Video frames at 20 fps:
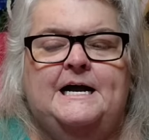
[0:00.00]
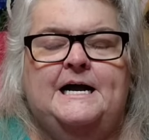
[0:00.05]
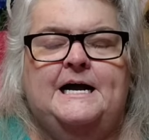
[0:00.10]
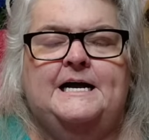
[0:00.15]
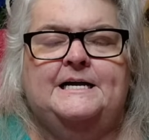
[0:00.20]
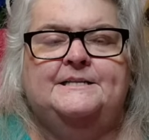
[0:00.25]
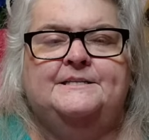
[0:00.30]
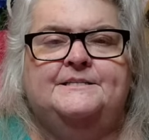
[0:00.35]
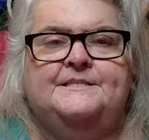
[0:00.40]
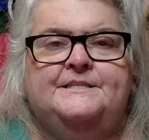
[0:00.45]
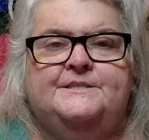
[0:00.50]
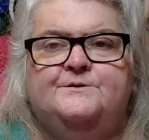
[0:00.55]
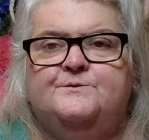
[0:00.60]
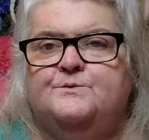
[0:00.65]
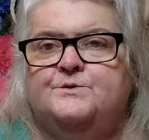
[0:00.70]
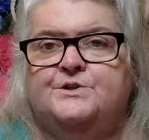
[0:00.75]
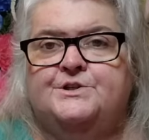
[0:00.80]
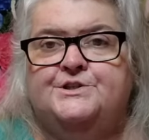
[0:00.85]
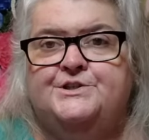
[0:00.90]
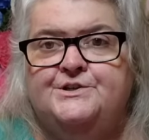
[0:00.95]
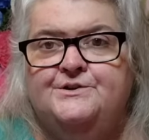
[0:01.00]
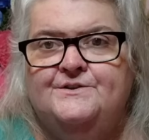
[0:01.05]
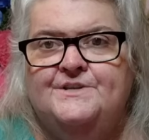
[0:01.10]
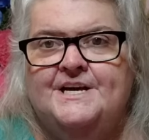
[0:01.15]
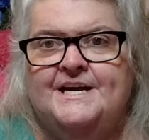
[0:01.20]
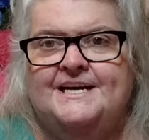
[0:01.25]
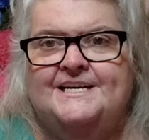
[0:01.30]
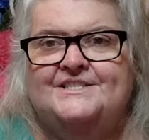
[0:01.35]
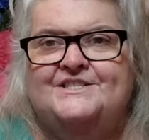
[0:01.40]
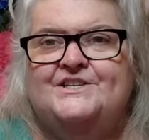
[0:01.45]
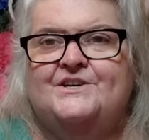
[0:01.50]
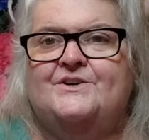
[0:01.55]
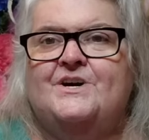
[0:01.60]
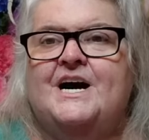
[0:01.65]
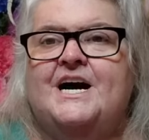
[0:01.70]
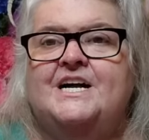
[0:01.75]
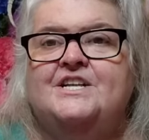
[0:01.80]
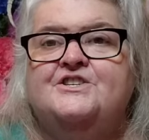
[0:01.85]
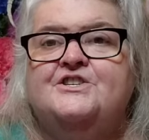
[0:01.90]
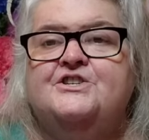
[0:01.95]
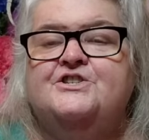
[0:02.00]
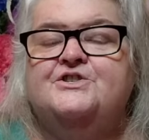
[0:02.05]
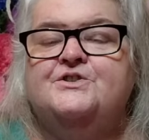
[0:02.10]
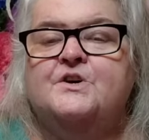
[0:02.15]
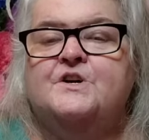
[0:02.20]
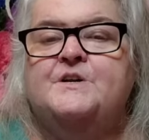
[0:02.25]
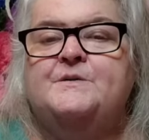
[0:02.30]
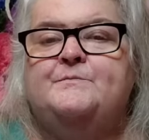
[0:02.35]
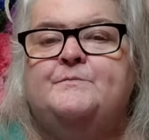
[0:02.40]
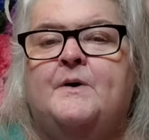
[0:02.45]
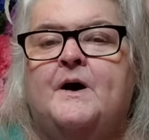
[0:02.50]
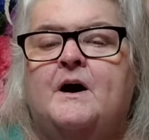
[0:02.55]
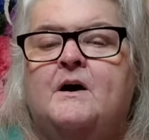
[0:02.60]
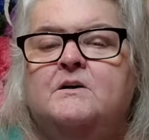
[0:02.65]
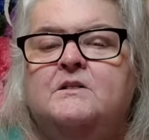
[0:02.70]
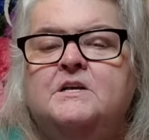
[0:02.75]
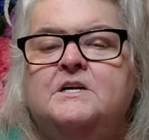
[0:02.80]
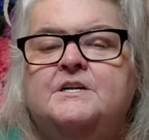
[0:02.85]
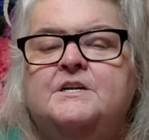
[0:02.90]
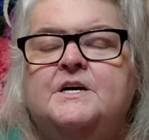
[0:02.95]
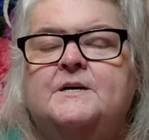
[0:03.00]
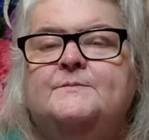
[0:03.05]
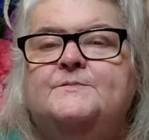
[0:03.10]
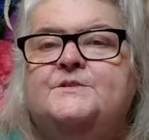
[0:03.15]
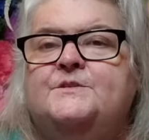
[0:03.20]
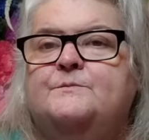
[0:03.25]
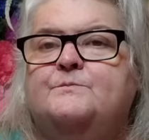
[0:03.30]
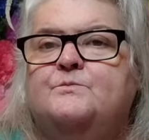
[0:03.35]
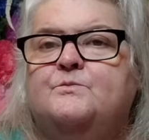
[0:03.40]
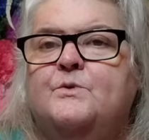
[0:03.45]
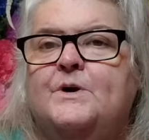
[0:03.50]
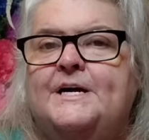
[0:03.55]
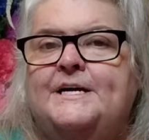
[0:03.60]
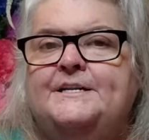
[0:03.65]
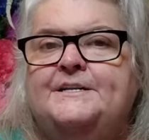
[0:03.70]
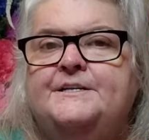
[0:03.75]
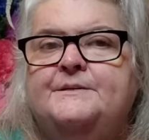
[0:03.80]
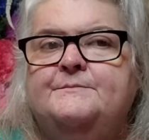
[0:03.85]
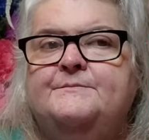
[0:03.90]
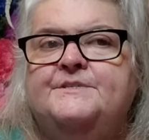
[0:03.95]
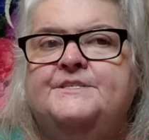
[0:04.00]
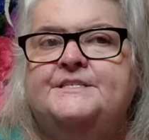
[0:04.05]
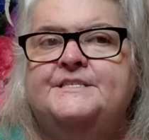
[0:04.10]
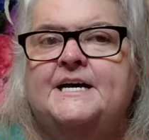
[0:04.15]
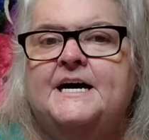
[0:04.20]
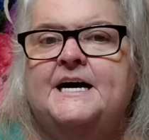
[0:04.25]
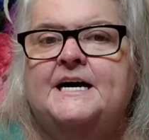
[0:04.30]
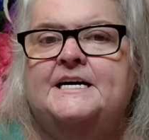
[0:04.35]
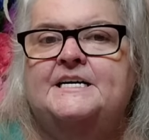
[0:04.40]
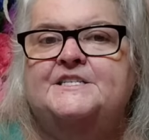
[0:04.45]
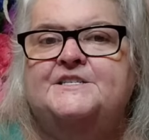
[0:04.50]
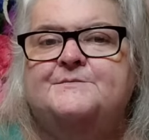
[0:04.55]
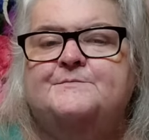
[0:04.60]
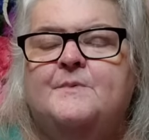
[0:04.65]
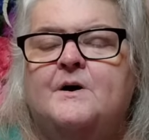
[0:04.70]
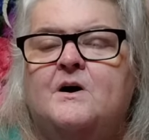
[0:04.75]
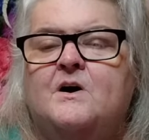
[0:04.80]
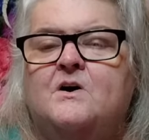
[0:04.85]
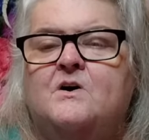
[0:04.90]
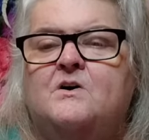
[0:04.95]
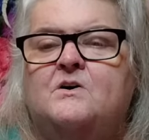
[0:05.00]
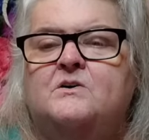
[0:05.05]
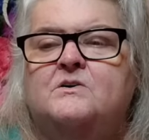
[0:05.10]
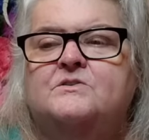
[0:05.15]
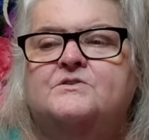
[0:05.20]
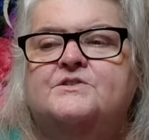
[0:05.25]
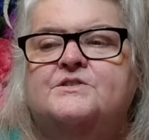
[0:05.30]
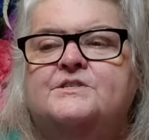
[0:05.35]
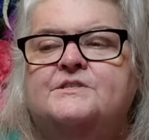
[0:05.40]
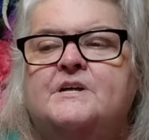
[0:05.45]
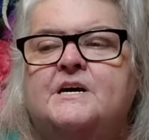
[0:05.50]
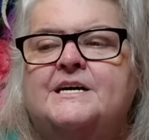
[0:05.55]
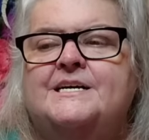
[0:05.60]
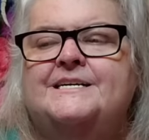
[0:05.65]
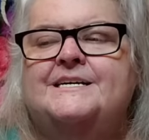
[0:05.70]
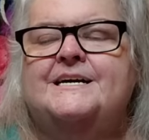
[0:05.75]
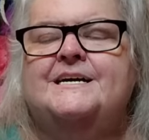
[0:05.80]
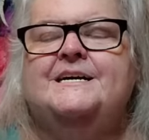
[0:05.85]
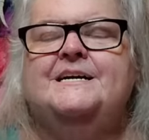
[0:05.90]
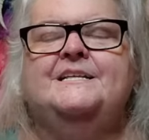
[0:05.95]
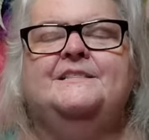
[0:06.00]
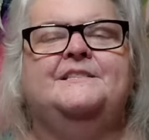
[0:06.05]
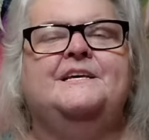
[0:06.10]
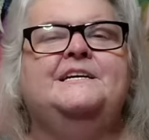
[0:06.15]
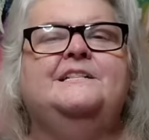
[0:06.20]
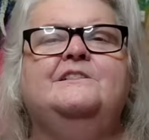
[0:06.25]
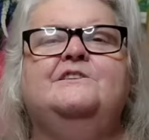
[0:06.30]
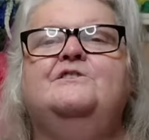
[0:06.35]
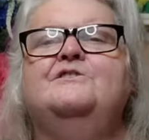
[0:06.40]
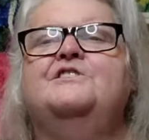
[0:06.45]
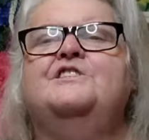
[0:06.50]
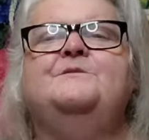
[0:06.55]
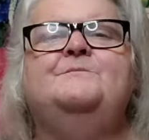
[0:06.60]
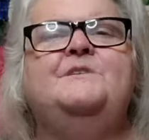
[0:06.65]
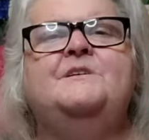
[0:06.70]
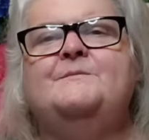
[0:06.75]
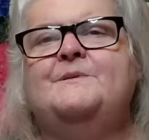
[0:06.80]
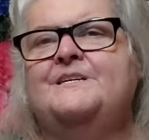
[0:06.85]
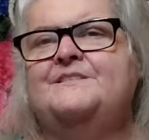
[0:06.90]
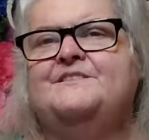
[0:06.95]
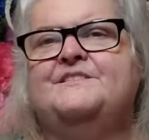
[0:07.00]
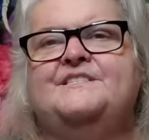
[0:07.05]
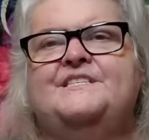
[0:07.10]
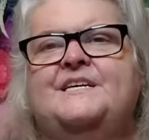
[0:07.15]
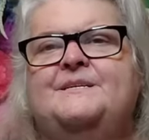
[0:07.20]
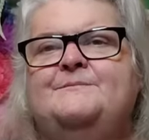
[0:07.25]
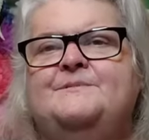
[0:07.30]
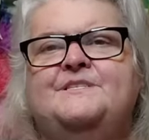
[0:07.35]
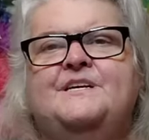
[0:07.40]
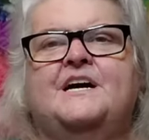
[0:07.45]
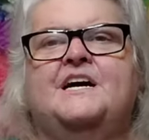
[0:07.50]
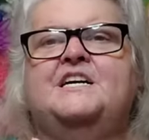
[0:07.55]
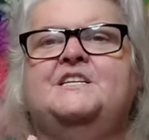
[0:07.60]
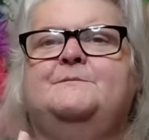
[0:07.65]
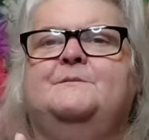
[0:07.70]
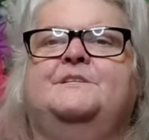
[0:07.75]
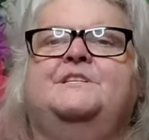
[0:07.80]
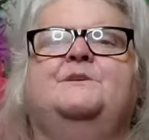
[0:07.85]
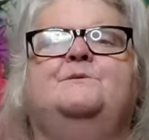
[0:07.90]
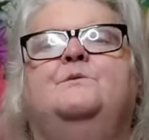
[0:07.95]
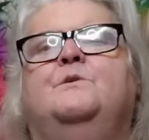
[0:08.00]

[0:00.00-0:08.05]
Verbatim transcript: I didn't want to do that, so I just started balling up some random size balls. Like, they looked to be about the same size, but they